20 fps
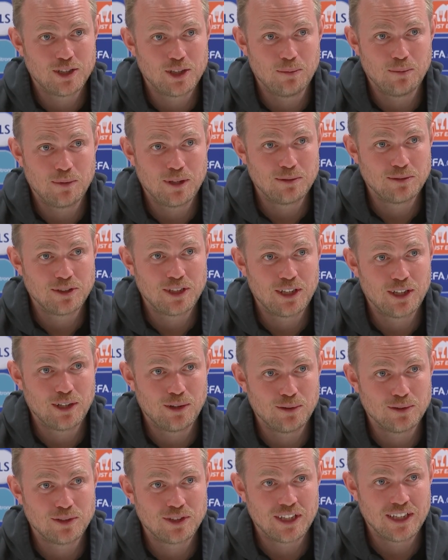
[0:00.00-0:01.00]
sometimes they
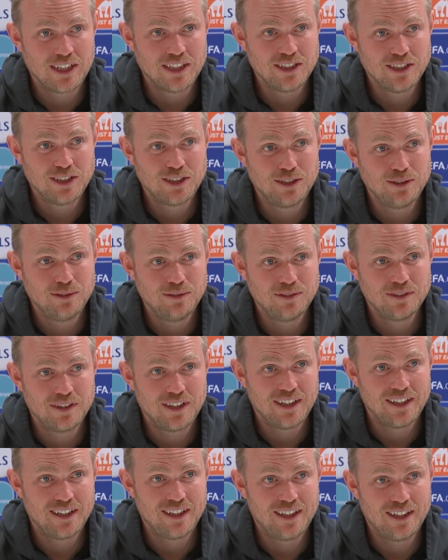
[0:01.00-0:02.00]
goes against you,
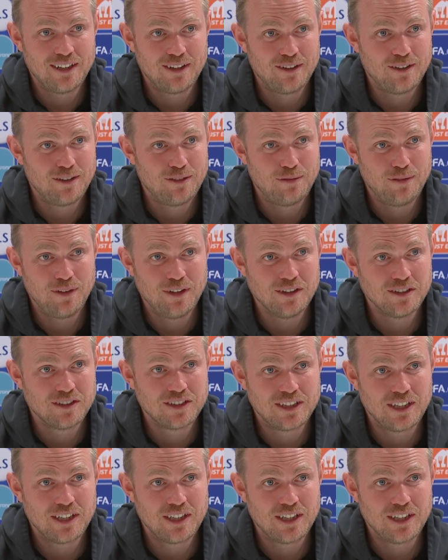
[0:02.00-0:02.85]
and it feels